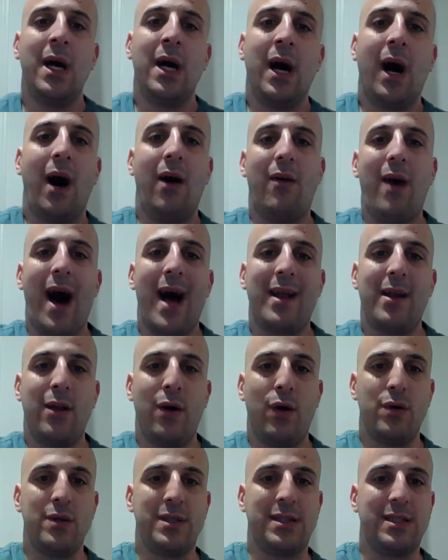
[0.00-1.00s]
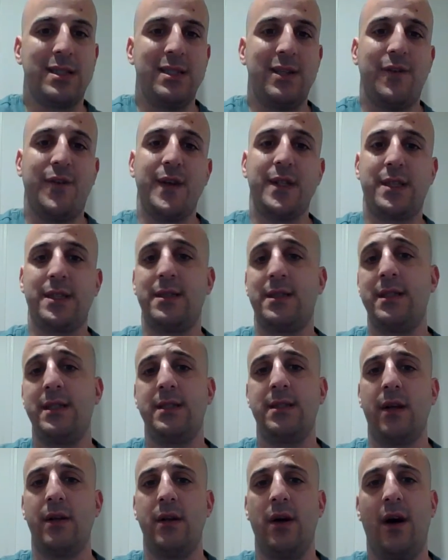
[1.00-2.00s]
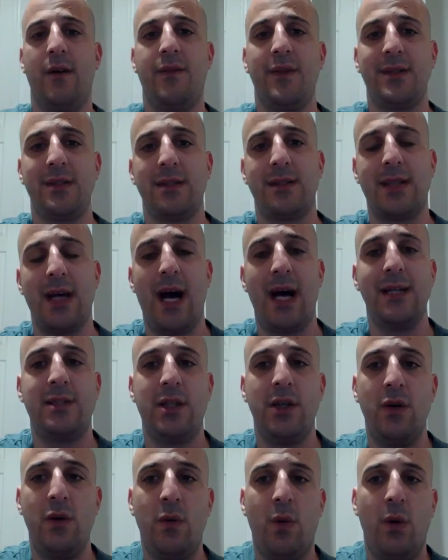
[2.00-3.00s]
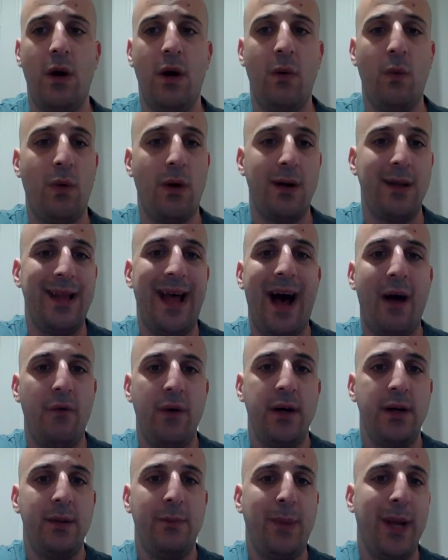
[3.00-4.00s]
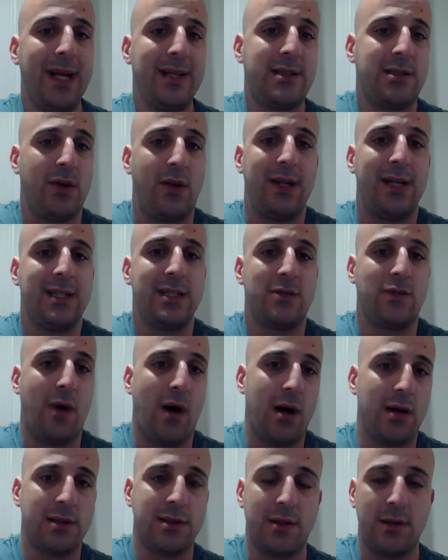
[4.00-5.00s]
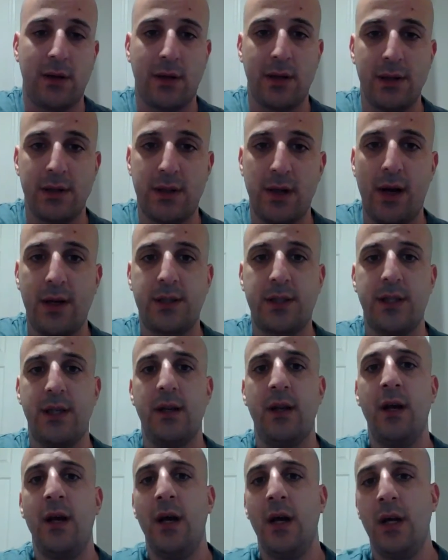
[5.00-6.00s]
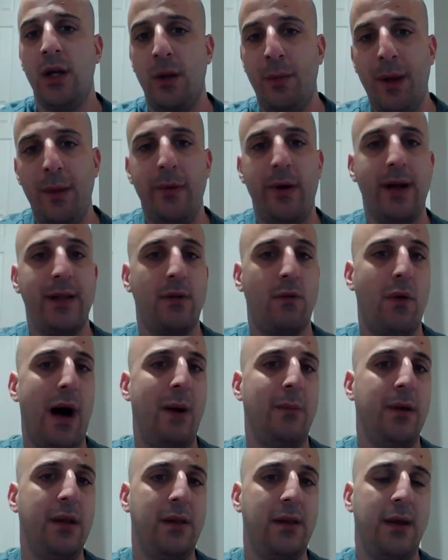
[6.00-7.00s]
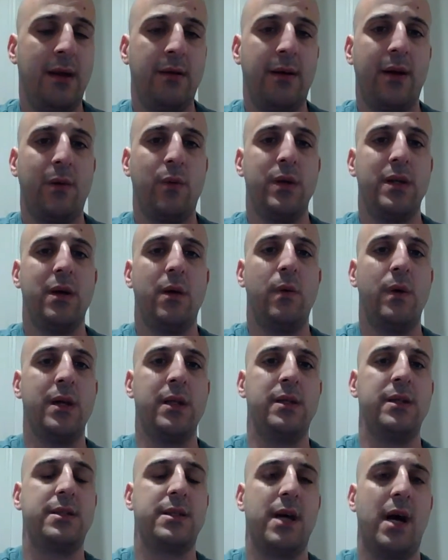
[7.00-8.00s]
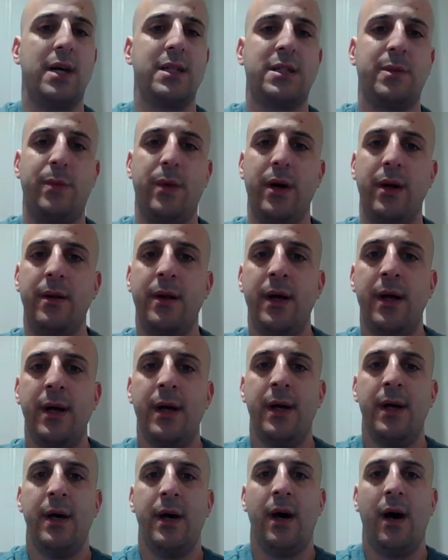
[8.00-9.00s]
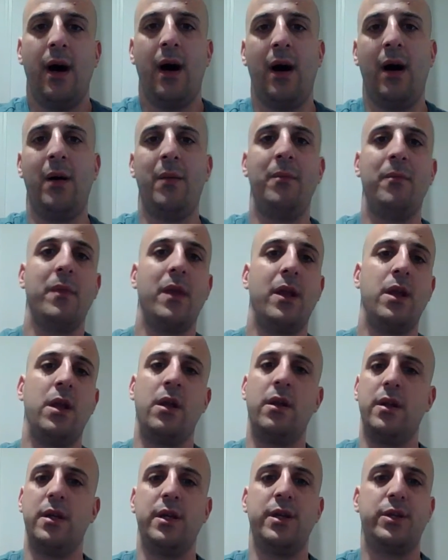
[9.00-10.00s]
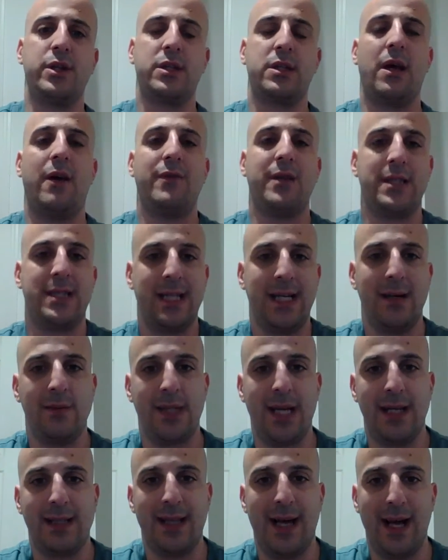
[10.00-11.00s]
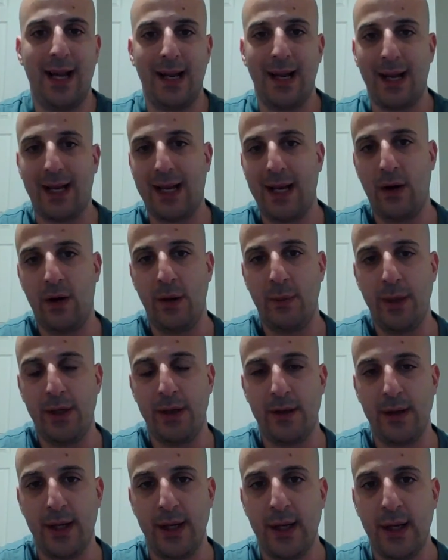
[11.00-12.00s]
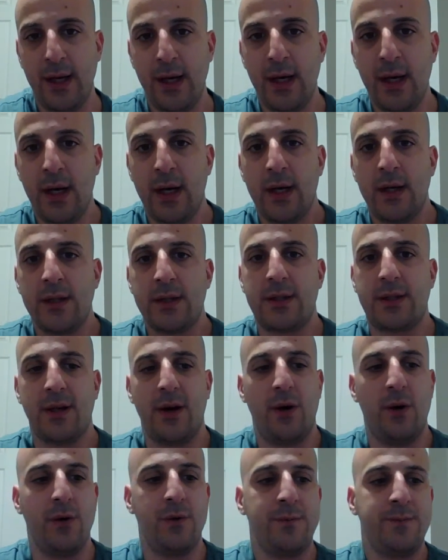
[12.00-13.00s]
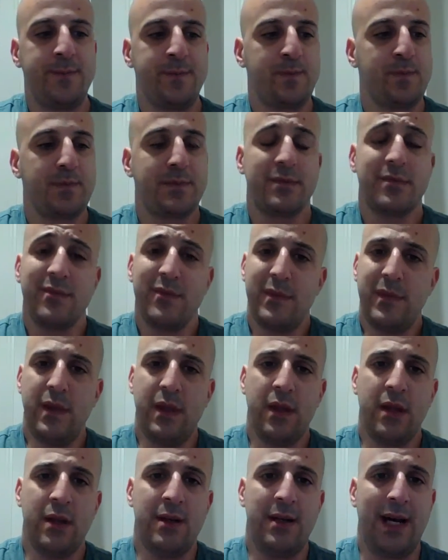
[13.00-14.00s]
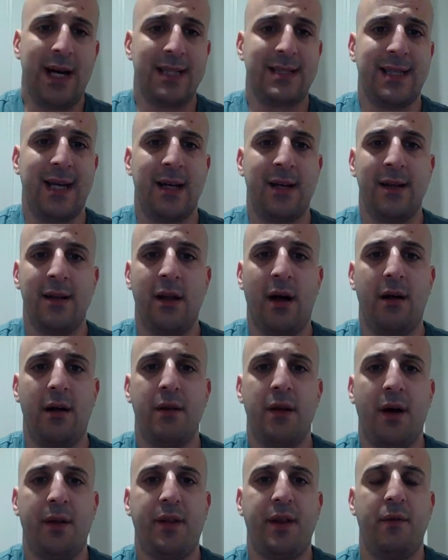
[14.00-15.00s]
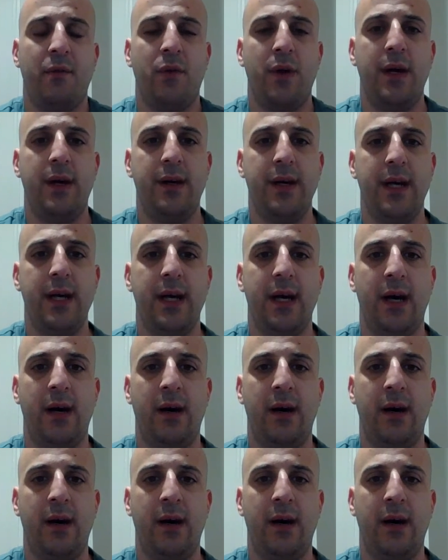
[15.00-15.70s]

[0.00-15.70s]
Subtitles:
a lot of those deficiencies on the offensive side too were not really based on his roster construction. Maybe like the Robbie thing, like we discussed, but. You just love to see him take that accountability. So, like I said, nothing really